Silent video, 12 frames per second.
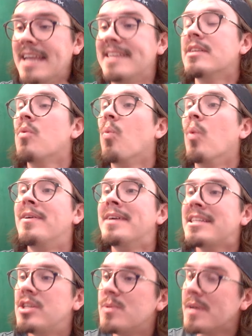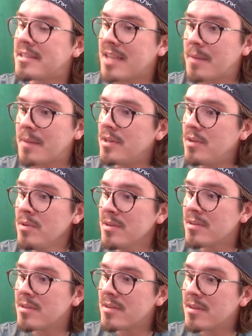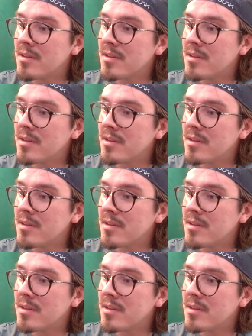isn't willing to accept you,